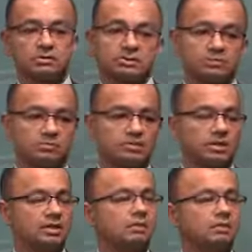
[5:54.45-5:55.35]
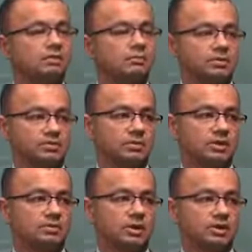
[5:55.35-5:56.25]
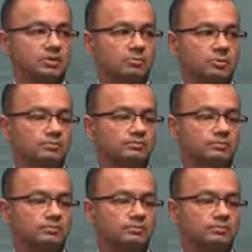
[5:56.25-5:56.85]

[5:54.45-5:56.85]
this could be possibly a melanoma.